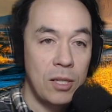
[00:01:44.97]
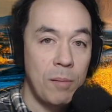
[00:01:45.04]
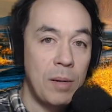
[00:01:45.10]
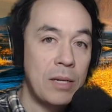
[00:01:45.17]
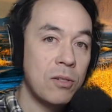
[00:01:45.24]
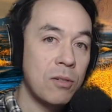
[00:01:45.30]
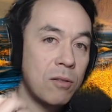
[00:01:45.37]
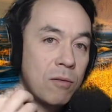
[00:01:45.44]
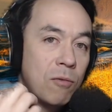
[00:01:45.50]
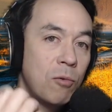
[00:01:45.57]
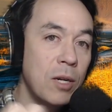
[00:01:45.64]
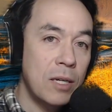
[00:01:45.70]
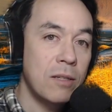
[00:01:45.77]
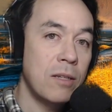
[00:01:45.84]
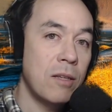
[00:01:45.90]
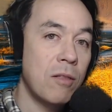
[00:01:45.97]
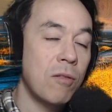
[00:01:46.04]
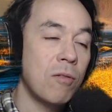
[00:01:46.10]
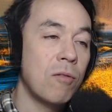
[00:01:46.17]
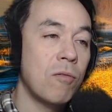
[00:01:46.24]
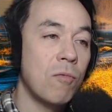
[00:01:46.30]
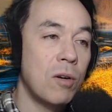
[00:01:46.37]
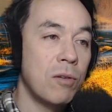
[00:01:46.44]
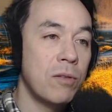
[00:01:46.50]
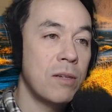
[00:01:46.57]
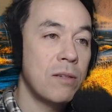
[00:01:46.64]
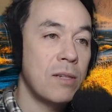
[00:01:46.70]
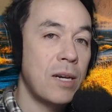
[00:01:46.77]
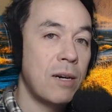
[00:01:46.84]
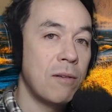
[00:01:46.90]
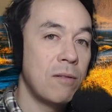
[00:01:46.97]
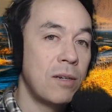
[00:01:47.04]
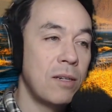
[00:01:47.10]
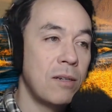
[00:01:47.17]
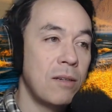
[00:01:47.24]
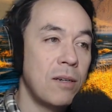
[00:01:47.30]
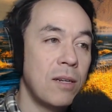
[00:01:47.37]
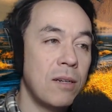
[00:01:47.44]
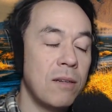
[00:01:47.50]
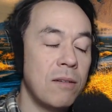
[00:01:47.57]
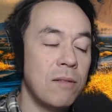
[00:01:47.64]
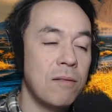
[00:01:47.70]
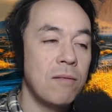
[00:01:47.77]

They might just quickly throw this out, and